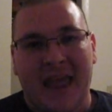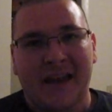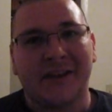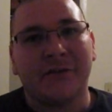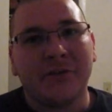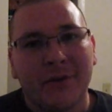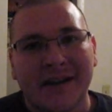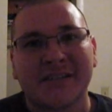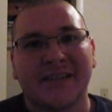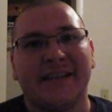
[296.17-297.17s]
and you do
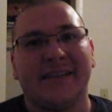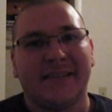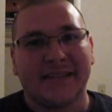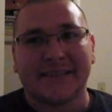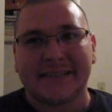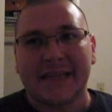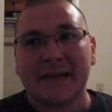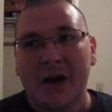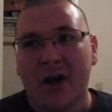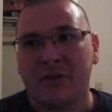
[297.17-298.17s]
actually need this,
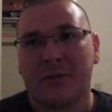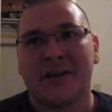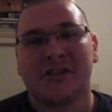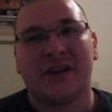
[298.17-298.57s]
otherwise